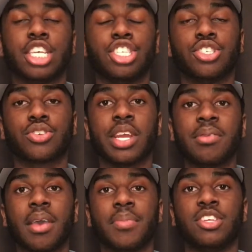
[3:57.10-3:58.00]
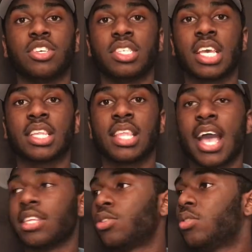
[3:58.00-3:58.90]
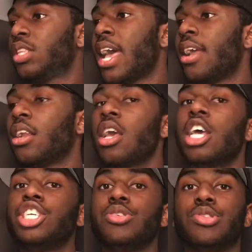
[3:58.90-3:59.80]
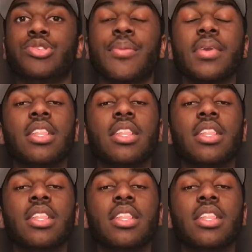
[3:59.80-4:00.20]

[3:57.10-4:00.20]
She screamed at me just like that. So then she was screaming